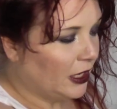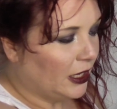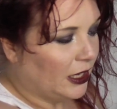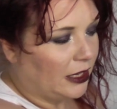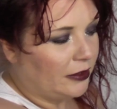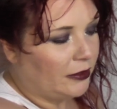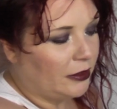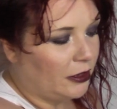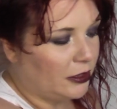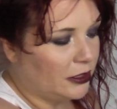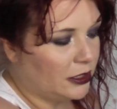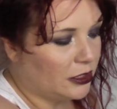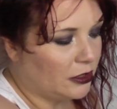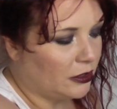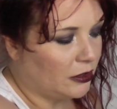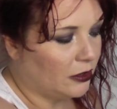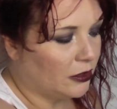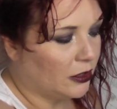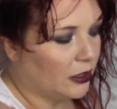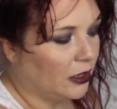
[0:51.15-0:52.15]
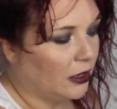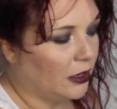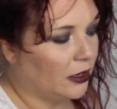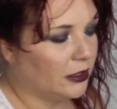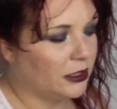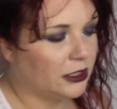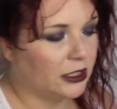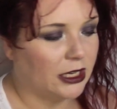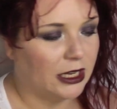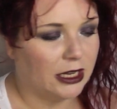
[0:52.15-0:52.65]
I also
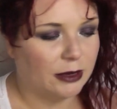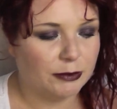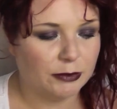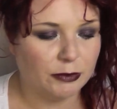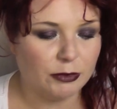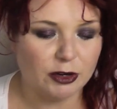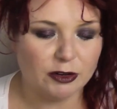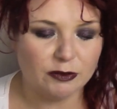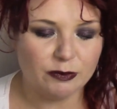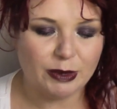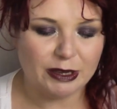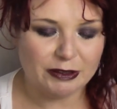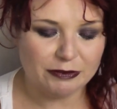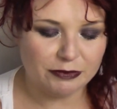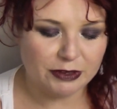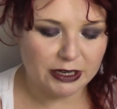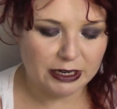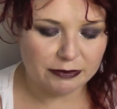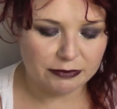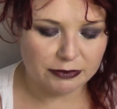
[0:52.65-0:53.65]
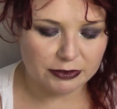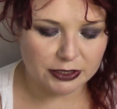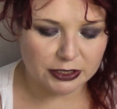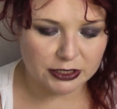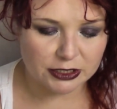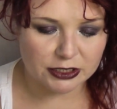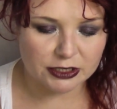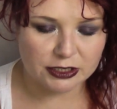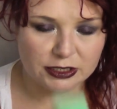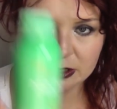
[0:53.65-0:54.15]
got one of my
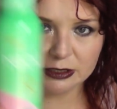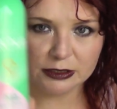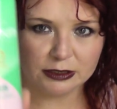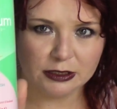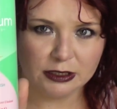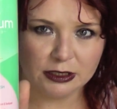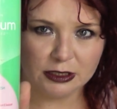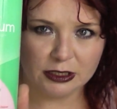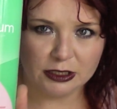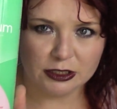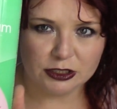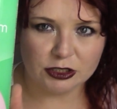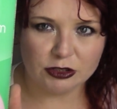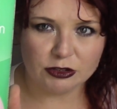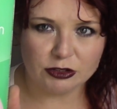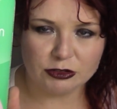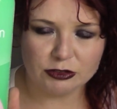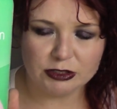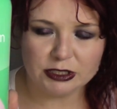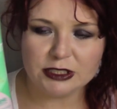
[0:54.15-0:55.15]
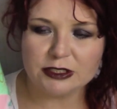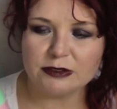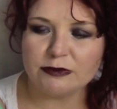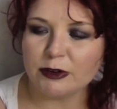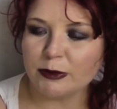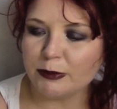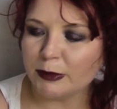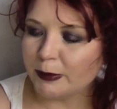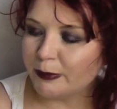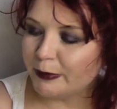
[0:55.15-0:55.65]
favourite deodorants
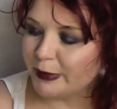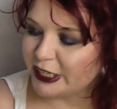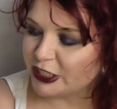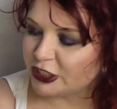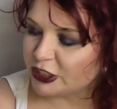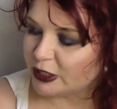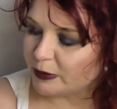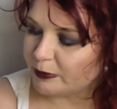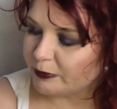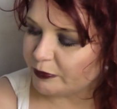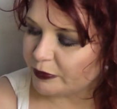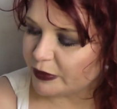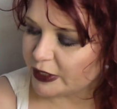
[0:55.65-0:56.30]
from Mitchum.